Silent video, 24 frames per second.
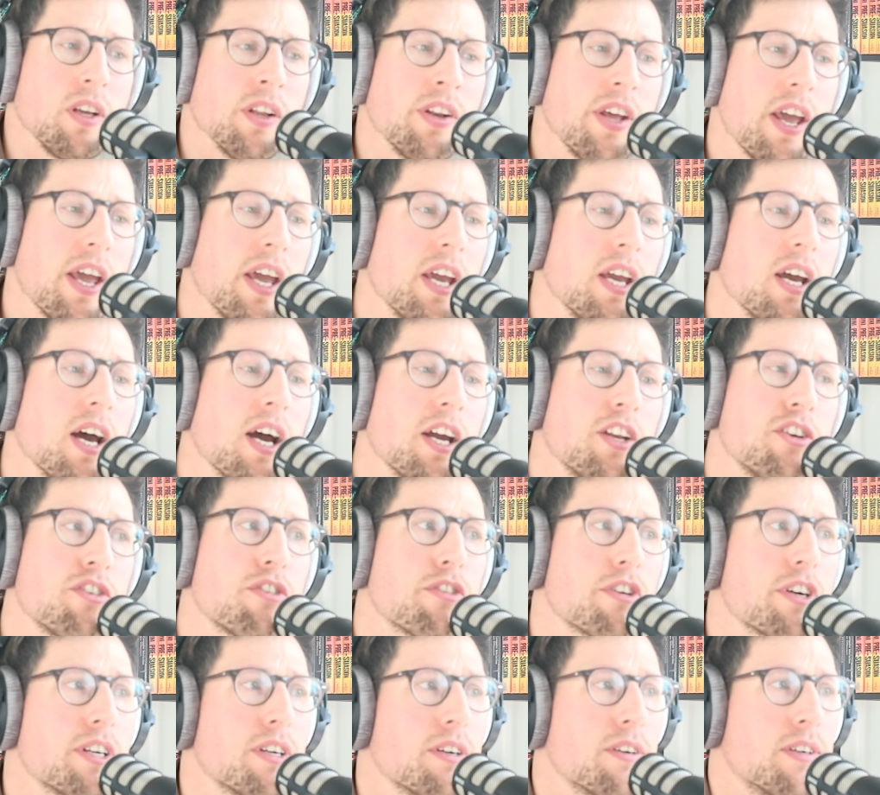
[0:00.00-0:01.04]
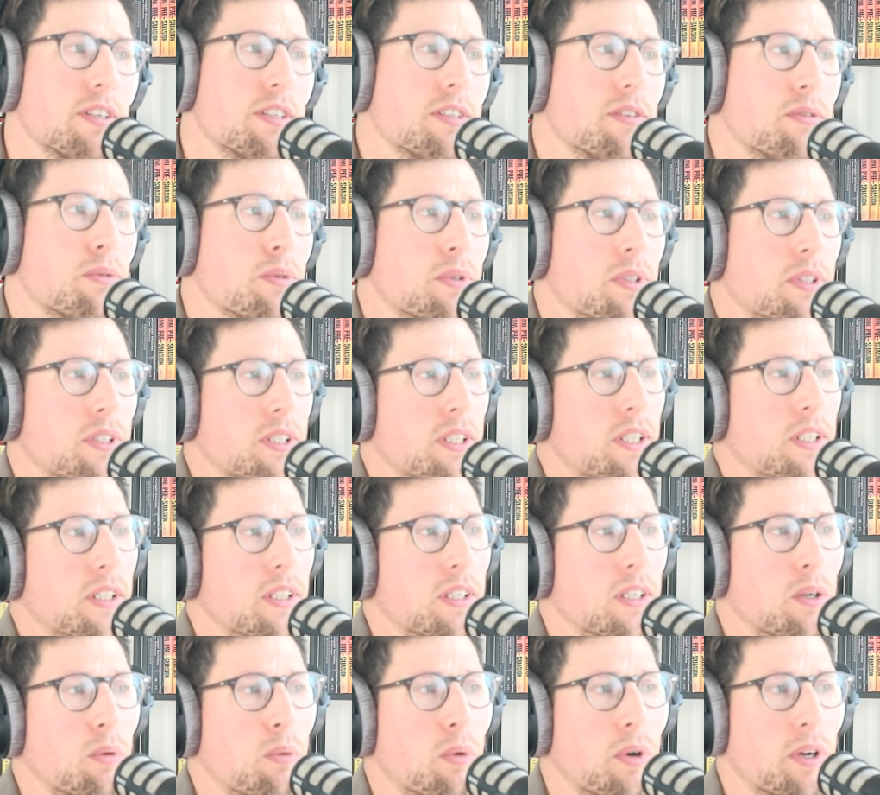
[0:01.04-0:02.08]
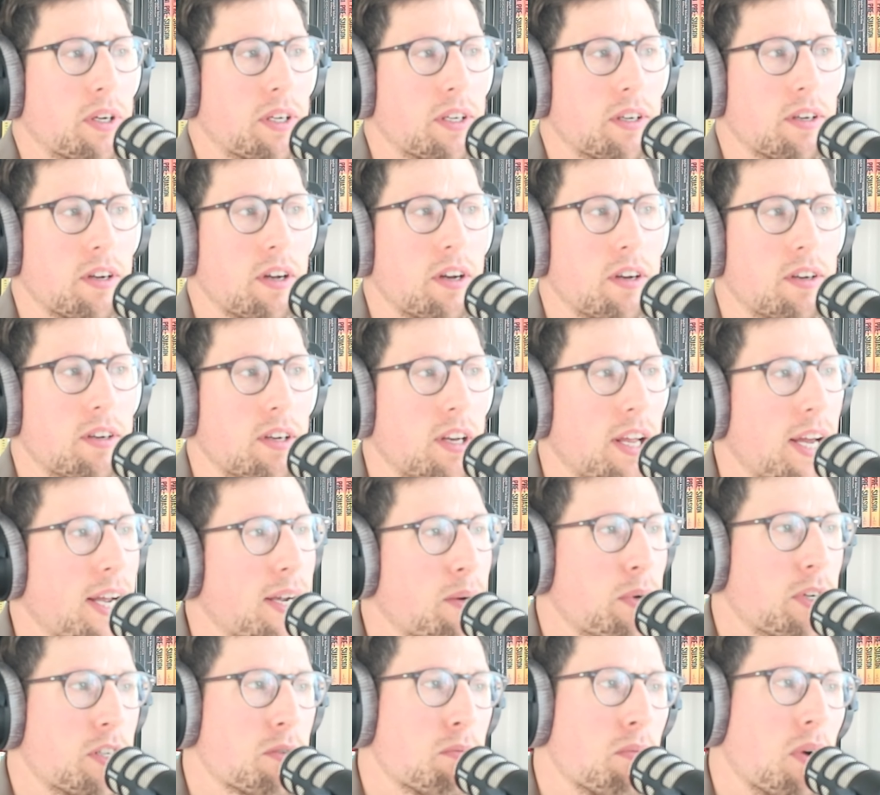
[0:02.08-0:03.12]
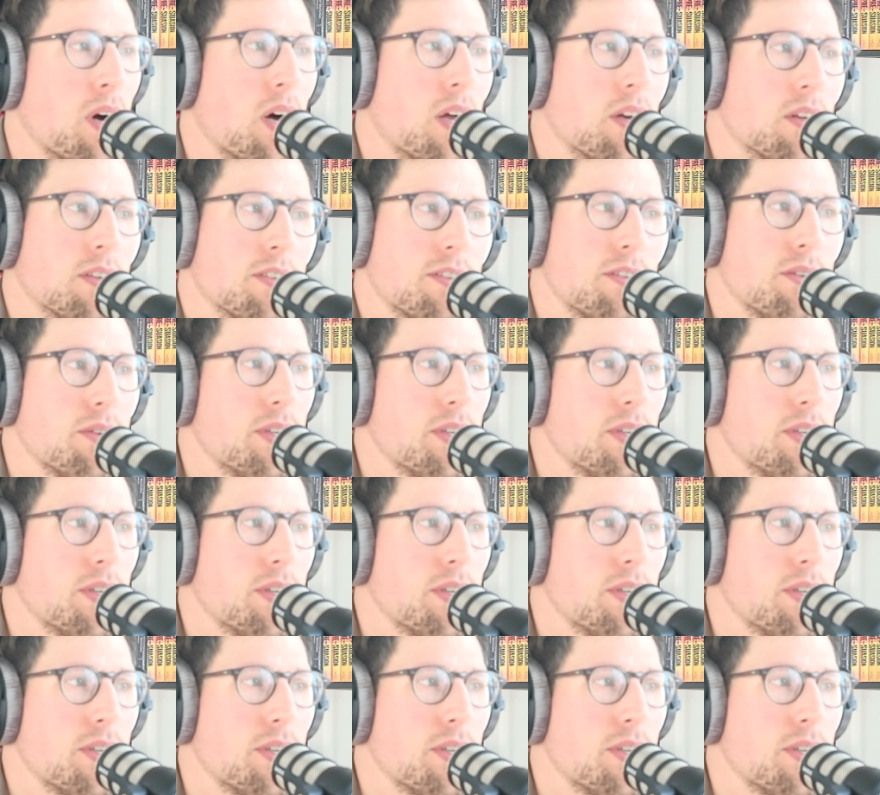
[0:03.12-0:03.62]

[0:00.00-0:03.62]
the AI trainer is really working on language models,